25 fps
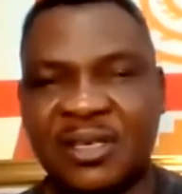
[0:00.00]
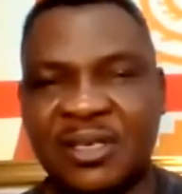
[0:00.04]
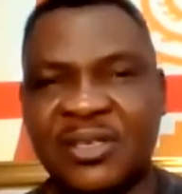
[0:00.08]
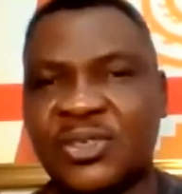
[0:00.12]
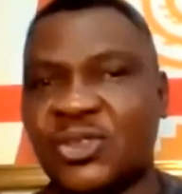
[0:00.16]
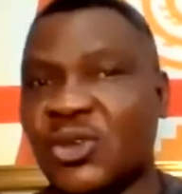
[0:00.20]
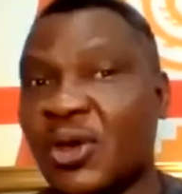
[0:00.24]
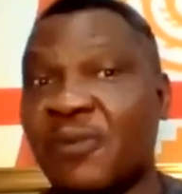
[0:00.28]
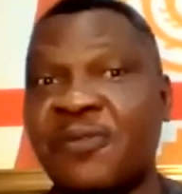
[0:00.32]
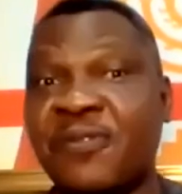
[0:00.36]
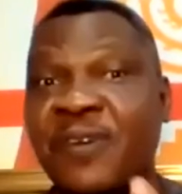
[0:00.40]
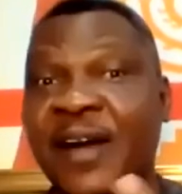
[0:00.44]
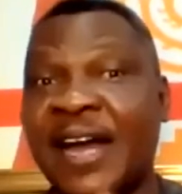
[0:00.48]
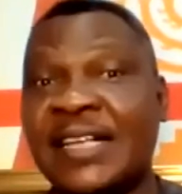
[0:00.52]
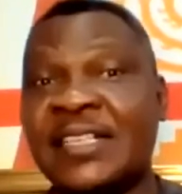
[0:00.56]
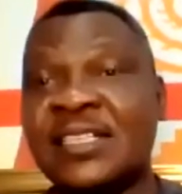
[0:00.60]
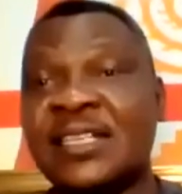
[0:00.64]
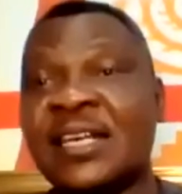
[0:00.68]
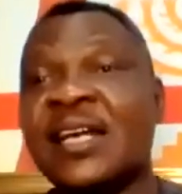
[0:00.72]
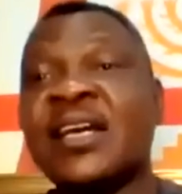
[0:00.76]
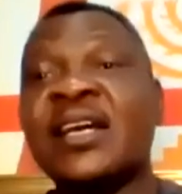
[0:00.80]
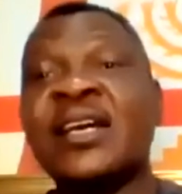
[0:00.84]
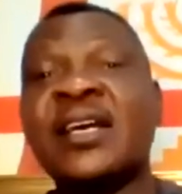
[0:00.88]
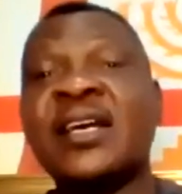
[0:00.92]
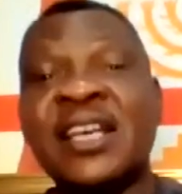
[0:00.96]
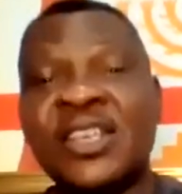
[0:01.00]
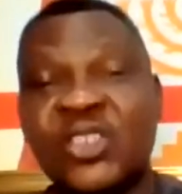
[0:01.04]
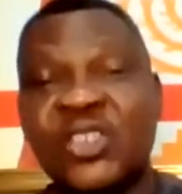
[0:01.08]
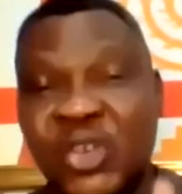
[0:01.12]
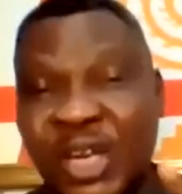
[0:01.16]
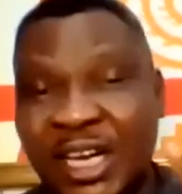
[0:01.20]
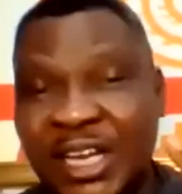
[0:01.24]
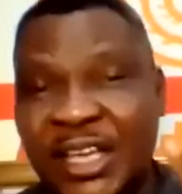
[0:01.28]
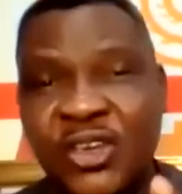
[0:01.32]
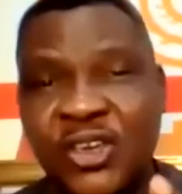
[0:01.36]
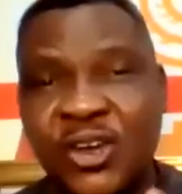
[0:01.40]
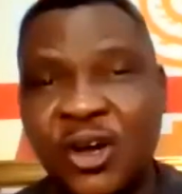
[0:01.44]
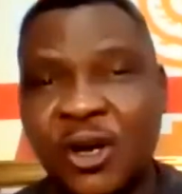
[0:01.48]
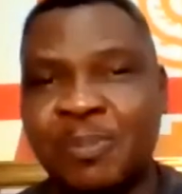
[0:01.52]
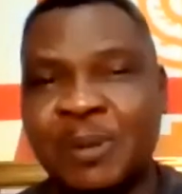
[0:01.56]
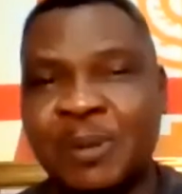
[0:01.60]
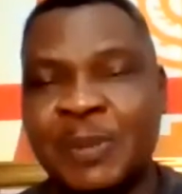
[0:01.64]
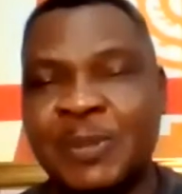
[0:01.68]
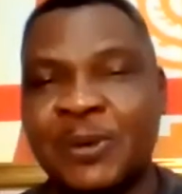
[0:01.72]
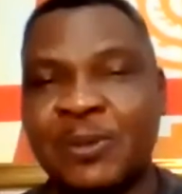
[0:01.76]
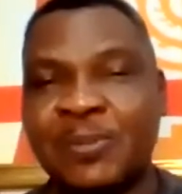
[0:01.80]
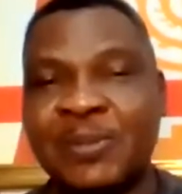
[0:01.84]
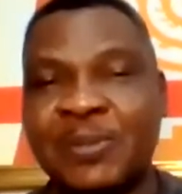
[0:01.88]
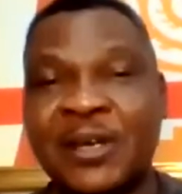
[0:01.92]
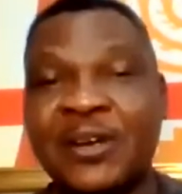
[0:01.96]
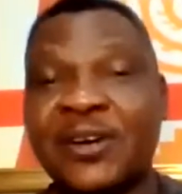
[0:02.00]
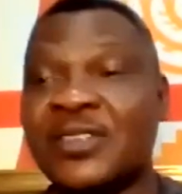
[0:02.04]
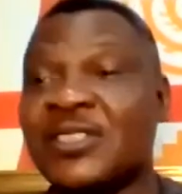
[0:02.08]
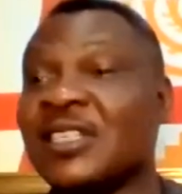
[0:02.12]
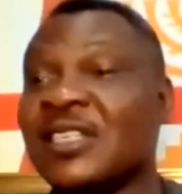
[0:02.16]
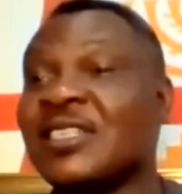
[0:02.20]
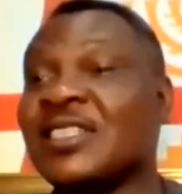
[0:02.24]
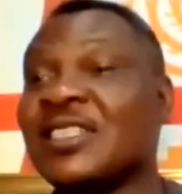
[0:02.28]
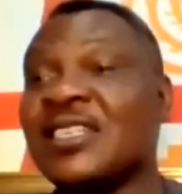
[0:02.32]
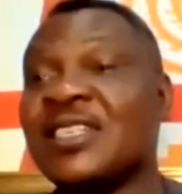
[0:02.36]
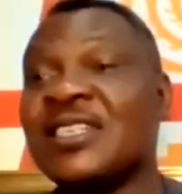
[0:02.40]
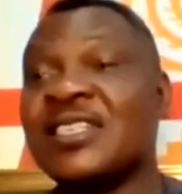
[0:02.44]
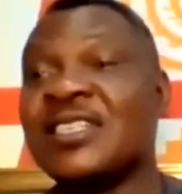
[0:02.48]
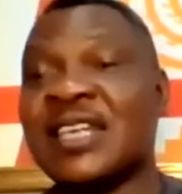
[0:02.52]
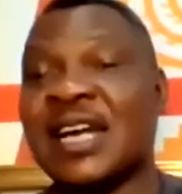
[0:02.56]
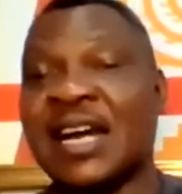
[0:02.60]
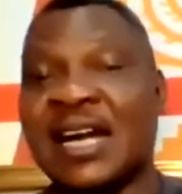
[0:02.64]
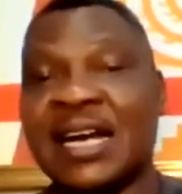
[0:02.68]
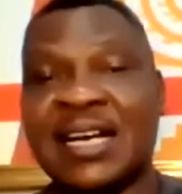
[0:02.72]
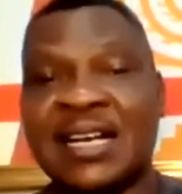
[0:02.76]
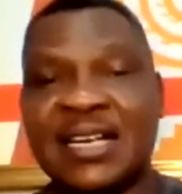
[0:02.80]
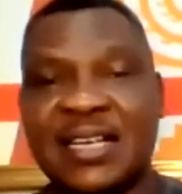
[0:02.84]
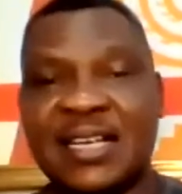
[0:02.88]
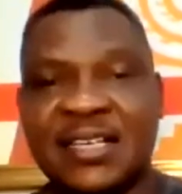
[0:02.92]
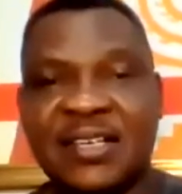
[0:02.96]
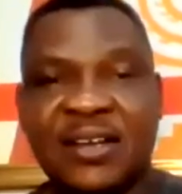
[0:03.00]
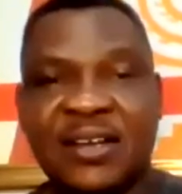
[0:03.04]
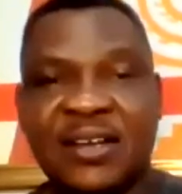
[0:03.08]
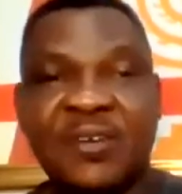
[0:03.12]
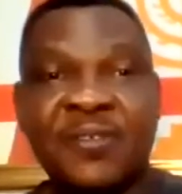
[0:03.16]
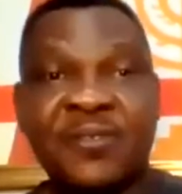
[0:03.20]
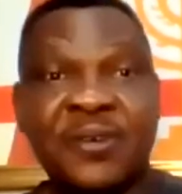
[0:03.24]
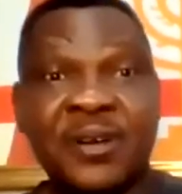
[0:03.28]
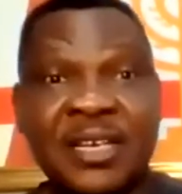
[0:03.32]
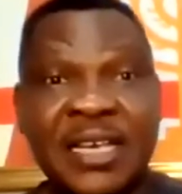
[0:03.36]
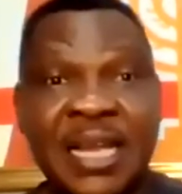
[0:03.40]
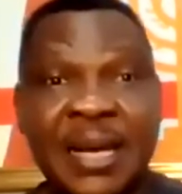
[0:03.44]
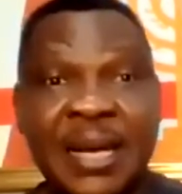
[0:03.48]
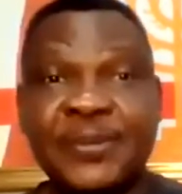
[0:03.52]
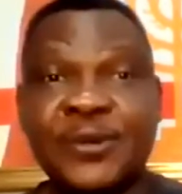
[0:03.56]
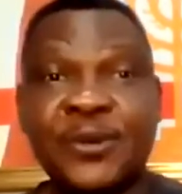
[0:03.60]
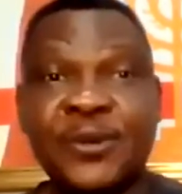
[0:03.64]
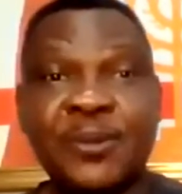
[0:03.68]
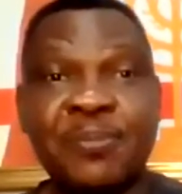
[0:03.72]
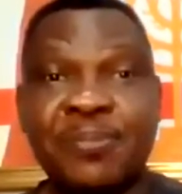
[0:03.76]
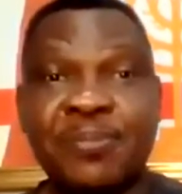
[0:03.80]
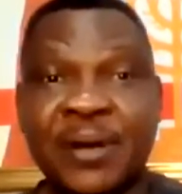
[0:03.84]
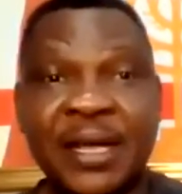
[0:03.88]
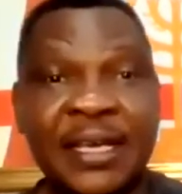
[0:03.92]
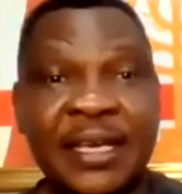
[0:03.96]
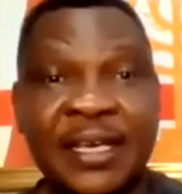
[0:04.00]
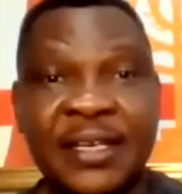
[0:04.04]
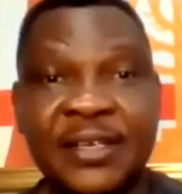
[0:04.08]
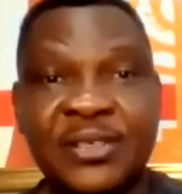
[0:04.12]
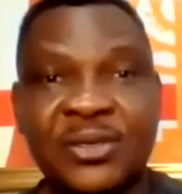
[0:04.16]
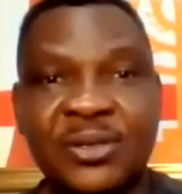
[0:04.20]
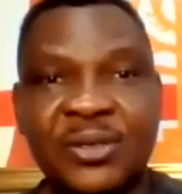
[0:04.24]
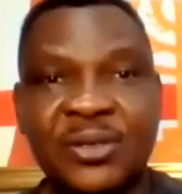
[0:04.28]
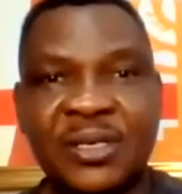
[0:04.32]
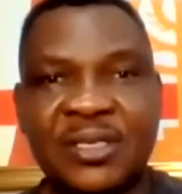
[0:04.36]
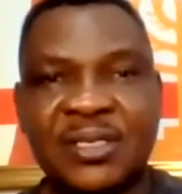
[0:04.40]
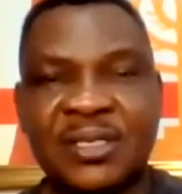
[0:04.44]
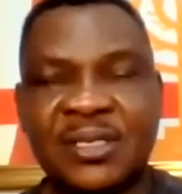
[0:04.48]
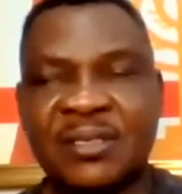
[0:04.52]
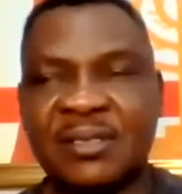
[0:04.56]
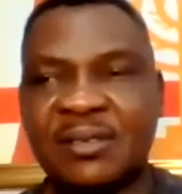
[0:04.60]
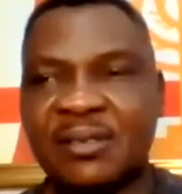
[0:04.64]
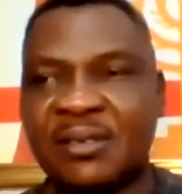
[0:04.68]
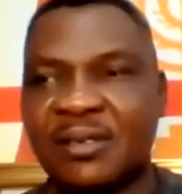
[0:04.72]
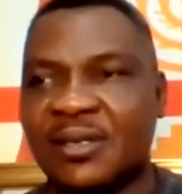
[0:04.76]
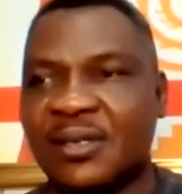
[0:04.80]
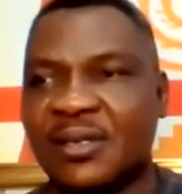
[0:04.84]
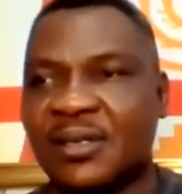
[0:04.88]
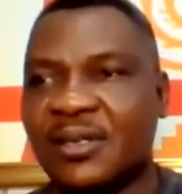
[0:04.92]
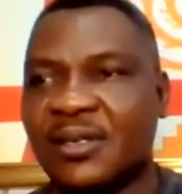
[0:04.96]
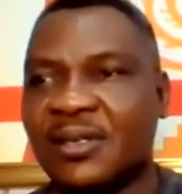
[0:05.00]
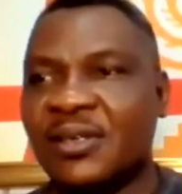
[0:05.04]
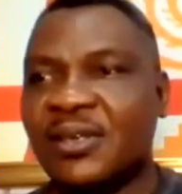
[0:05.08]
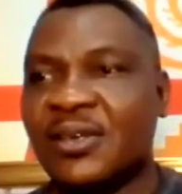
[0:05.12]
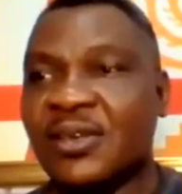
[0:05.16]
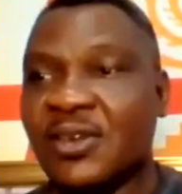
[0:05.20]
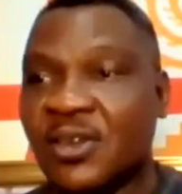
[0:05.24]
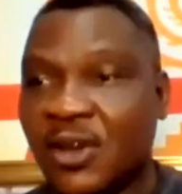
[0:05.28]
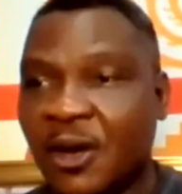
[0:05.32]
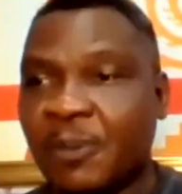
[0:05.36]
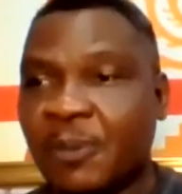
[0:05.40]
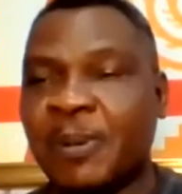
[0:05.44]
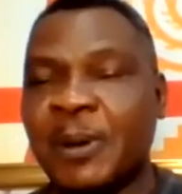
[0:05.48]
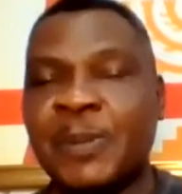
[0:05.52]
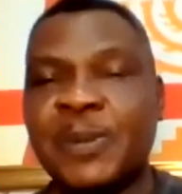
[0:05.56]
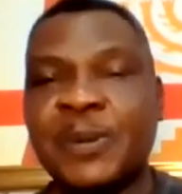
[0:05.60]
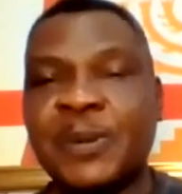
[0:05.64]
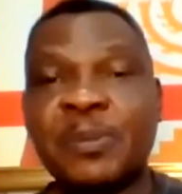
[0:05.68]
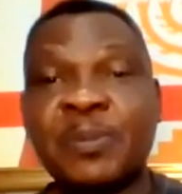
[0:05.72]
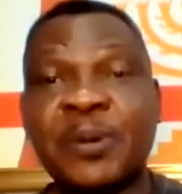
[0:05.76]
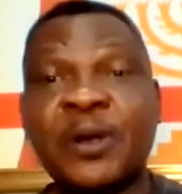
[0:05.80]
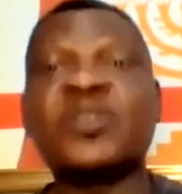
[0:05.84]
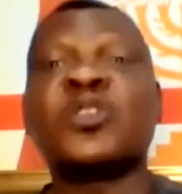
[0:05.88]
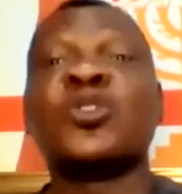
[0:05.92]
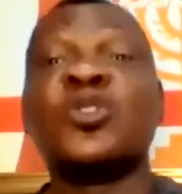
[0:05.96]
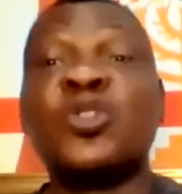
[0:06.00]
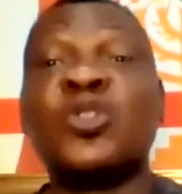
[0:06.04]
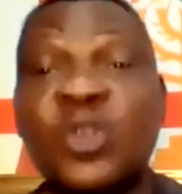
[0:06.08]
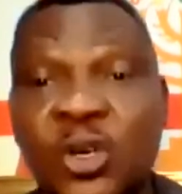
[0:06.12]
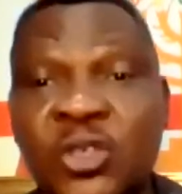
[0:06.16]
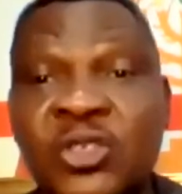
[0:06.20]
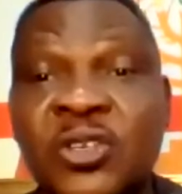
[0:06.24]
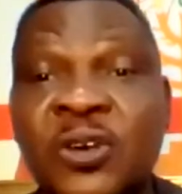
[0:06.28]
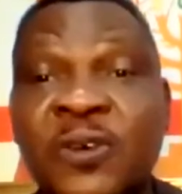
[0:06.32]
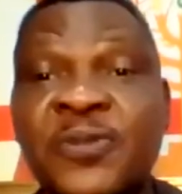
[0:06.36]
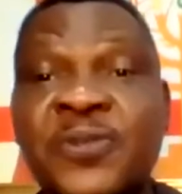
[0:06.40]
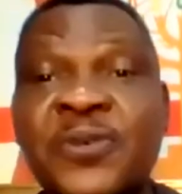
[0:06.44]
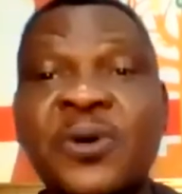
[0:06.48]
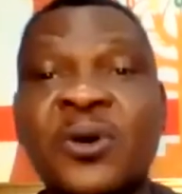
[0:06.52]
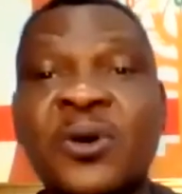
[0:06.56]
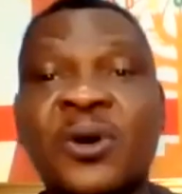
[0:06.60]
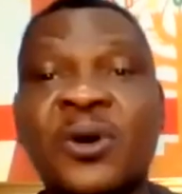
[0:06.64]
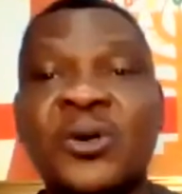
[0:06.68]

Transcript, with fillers: So invite, surely young people, because it's easier for them to break into it. Young people, but those of you